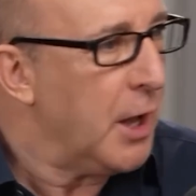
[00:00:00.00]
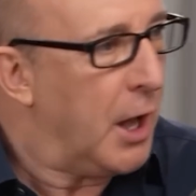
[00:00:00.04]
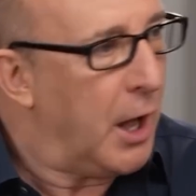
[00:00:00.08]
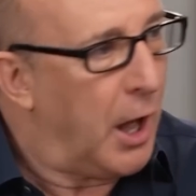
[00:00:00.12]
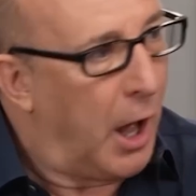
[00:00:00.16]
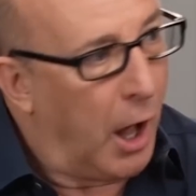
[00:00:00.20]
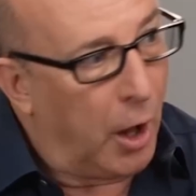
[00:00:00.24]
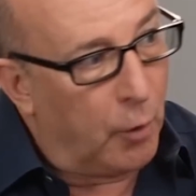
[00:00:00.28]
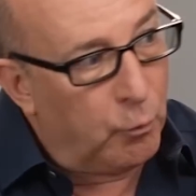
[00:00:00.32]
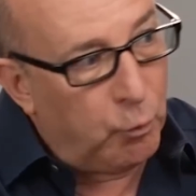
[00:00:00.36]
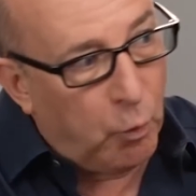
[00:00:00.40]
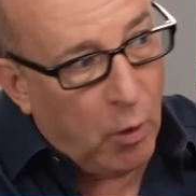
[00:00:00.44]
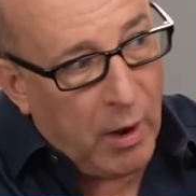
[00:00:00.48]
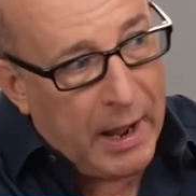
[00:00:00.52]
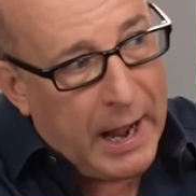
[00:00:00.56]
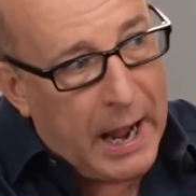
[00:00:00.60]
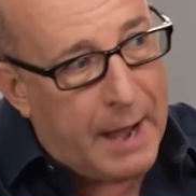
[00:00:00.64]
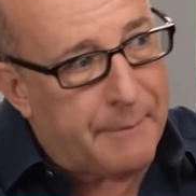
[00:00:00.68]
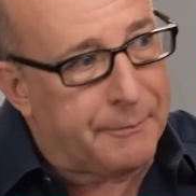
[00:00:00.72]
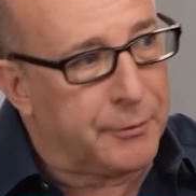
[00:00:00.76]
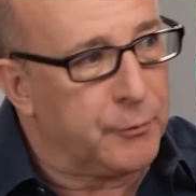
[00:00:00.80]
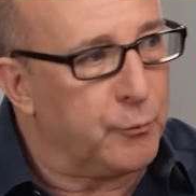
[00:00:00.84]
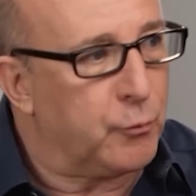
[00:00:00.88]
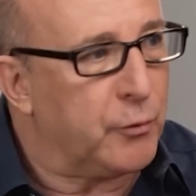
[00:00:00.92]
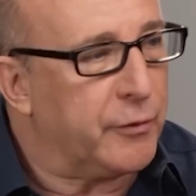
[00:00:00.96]
And what
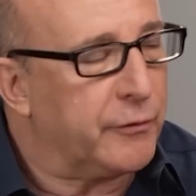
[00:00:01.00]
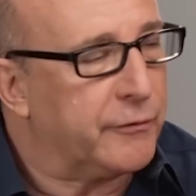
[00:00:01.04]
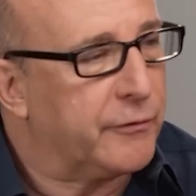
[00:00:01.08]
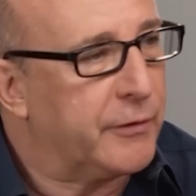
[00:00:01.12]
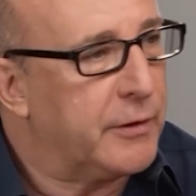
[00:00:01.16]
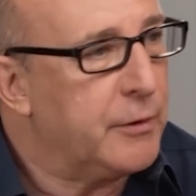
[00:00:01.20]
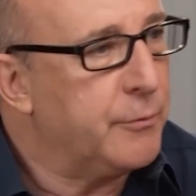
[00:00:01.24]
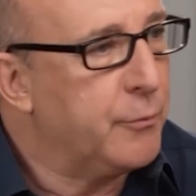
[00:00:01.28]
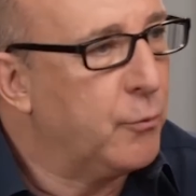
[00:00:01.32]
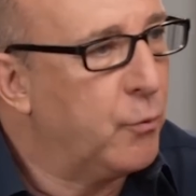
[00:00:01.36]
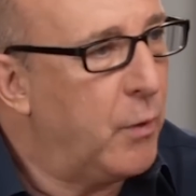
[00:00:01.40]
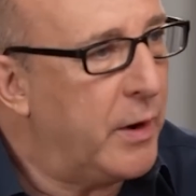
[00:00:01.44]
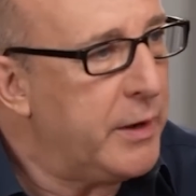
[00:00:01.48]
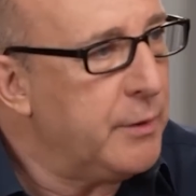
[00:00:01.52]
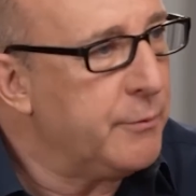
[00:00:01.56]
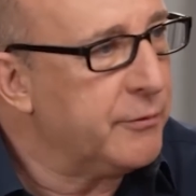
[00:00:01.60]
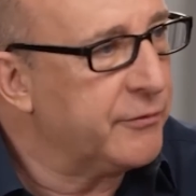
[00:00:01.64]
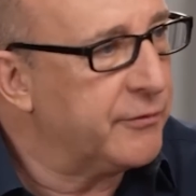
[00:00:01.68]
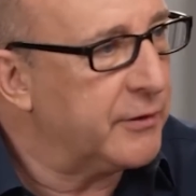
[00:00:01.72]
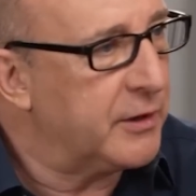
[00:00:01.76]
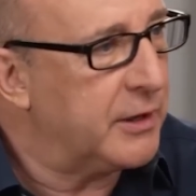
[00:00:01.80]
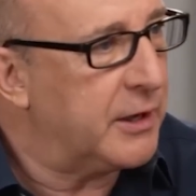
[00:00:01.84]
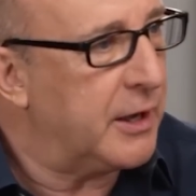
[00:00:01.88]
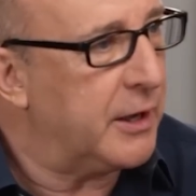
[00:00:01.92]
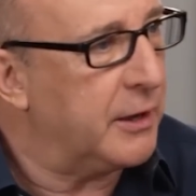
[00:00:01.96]
happened was, when he
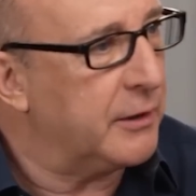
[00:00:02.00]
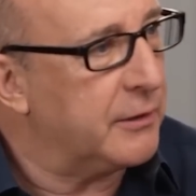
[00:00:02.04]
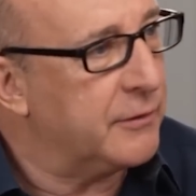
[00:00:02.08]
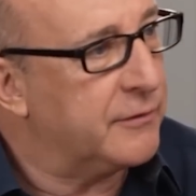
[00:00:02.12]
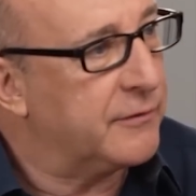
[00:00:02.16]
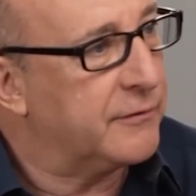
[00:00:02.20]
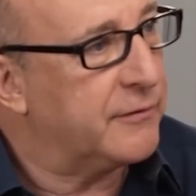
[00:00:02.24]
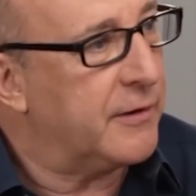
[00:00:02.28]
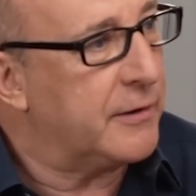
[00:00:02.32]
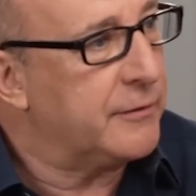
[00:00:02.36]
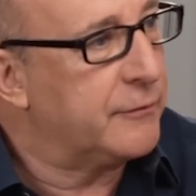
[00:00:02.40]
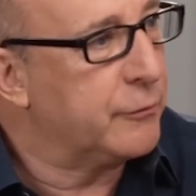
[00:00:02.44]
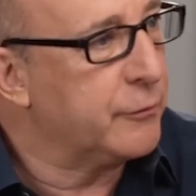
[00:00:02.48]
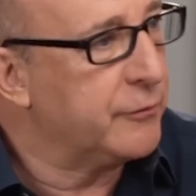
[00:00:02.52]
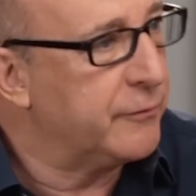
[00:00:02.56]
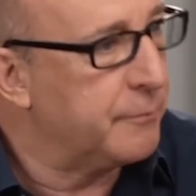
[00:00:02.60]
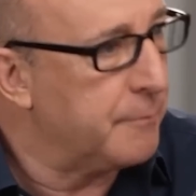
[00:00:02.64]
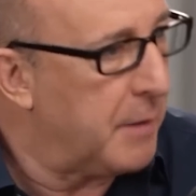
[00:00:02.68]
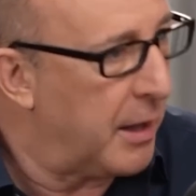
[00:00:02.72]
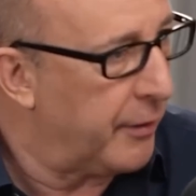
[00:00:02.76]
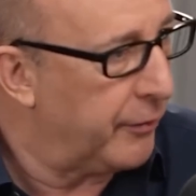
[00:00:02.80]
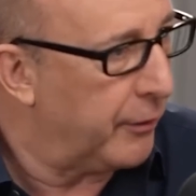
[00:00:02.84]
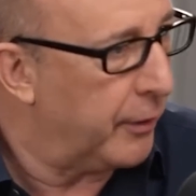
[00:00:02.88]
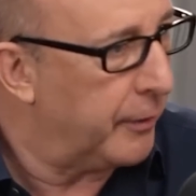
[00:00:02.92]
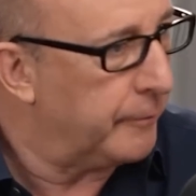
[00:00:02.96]
was a kid, he'd said to his
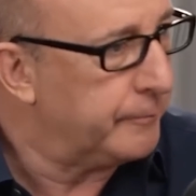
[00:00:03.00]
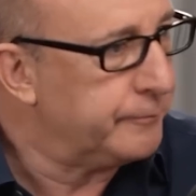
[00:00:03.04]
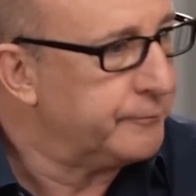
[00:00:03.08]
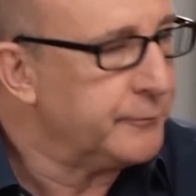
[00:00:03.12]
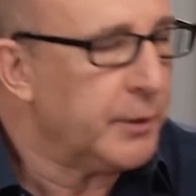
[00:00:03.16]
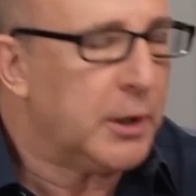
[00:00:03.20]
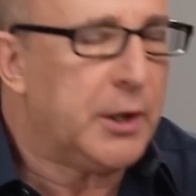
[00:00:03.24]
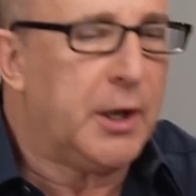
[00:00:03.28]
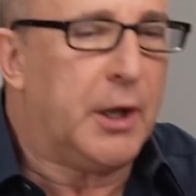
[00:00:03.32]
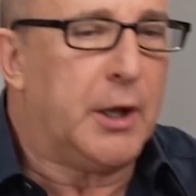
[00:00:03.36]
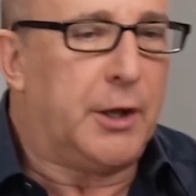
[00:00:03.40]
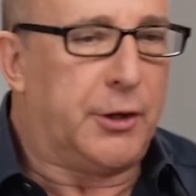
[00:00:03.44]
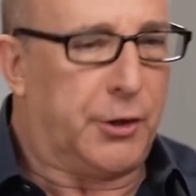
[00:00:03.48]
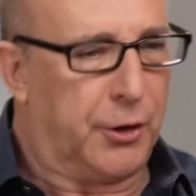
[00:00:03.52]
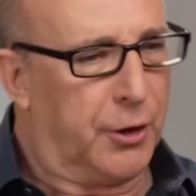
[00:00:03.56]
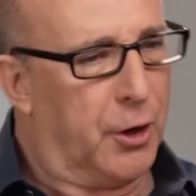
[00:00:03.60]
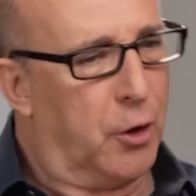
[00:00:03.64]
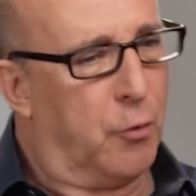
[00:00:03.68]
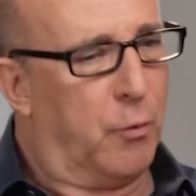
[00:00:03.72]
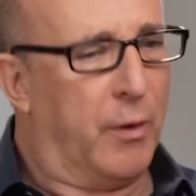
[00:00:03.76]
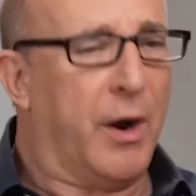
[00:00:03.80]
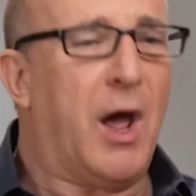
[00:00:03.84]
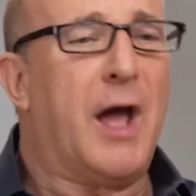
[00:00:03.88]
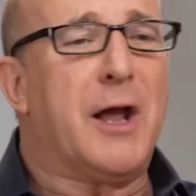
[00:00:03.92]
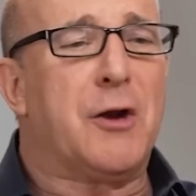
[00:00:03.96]
mother,
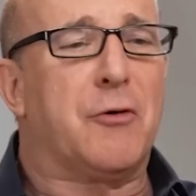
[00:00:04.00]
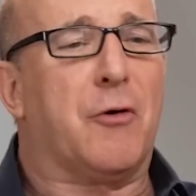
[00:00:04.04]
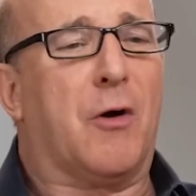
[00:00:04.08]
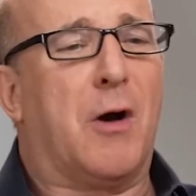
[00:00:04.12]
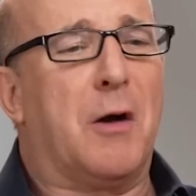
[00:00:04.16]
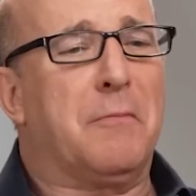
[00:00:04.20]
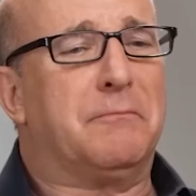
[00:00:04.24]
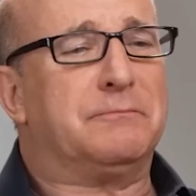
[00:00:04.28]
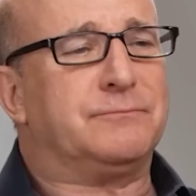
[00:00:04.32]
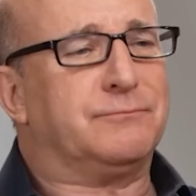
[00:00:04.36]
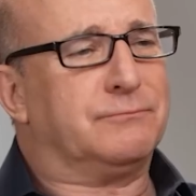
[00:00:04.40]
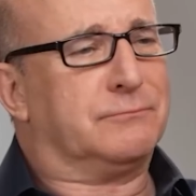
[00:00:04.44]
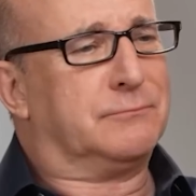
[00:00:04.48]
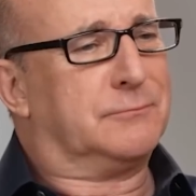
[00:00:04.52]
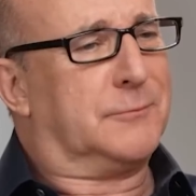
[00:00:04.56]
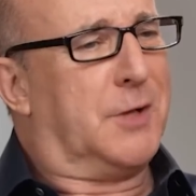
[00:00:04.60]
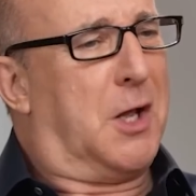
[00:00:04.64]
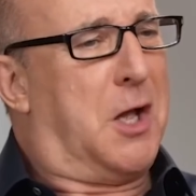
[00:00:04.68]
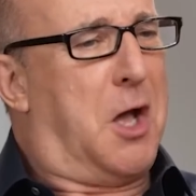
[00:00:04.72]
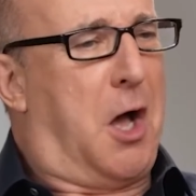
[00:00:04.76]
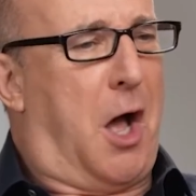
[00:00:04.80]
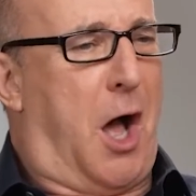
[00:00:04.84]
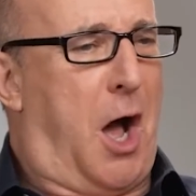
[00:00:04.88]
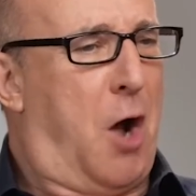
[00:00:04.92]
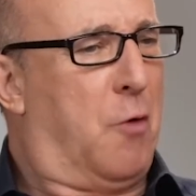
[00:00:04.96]
when I grow up,
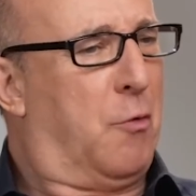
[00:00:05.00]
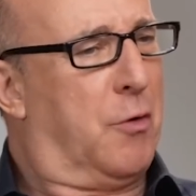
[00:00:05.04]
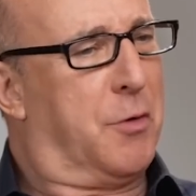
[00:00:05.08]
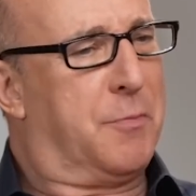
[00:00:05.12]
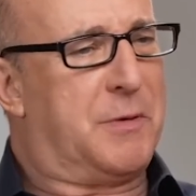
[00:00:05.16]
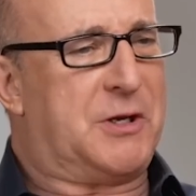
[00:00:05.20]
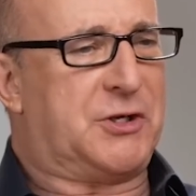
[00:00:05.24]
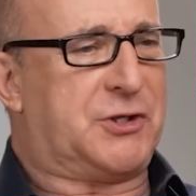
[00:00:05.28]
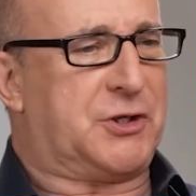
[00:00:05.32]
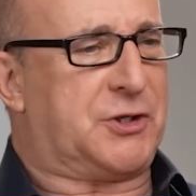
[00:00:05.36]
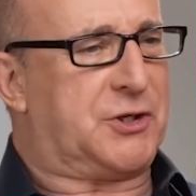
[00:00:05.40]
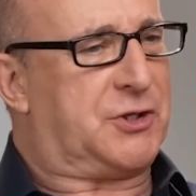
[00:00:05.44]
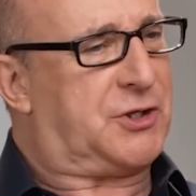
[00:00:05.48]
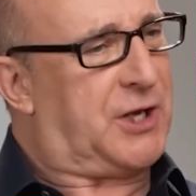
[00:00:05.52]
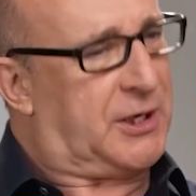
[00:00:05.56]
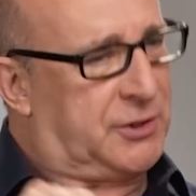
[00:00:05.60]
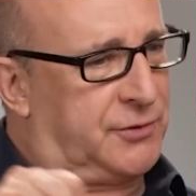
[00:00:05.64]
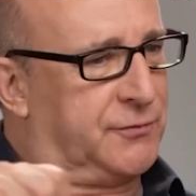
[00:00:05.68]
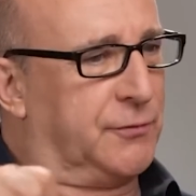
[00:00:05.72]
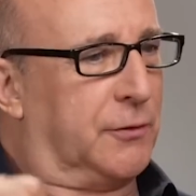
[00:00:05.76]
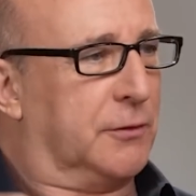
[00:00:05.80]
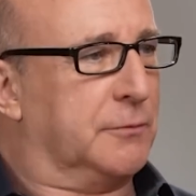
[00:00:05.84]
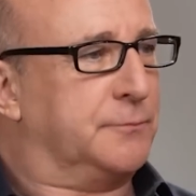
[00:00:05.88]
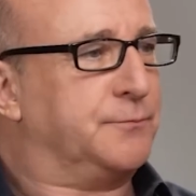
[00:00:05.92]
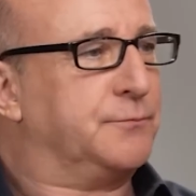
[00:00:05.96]
I want to be
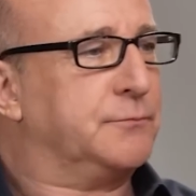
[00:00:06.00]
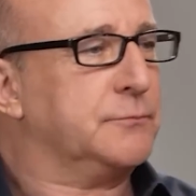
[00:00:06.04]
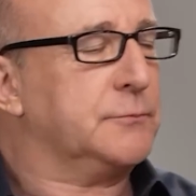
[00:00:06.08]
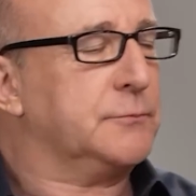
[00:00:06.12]
successful.